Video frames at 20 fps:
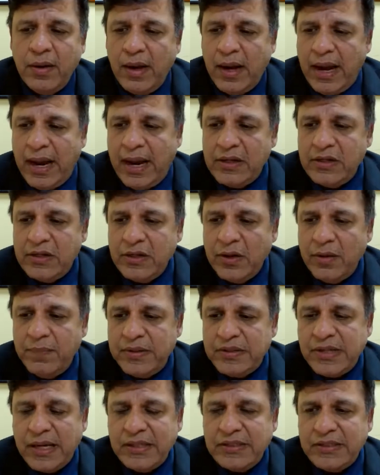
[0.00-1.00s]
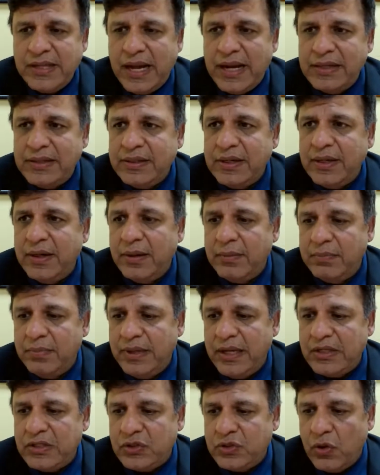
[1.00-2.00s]
And besides that,
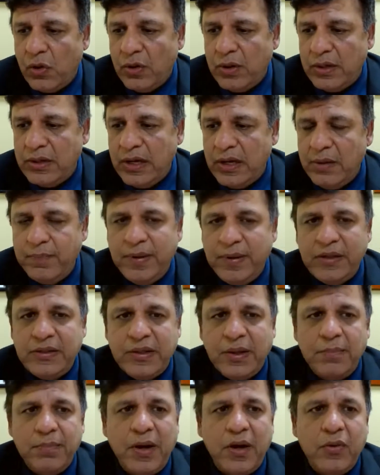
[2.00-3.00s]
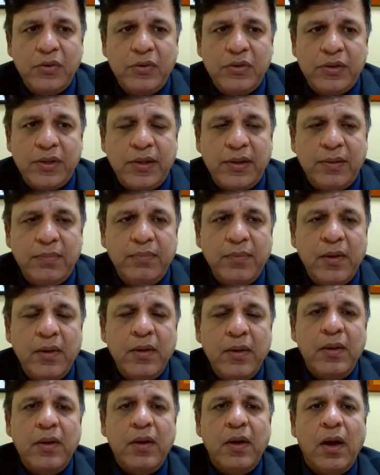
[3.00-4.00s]
let's talk a little bit about
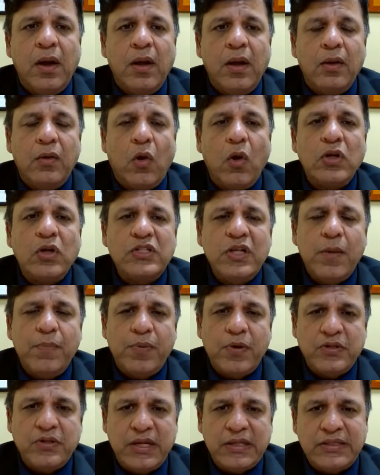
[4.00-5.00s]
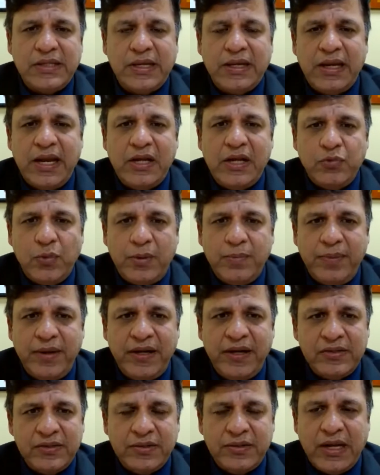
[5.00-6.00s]
consular processing in
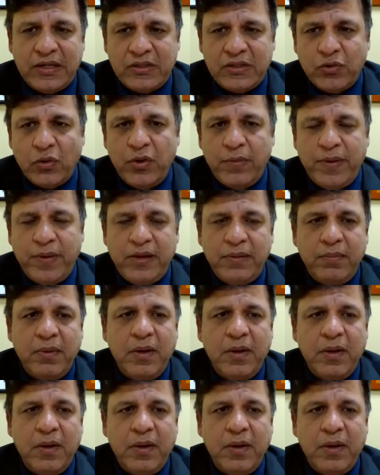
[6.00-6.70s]
H1Bs. That's going to be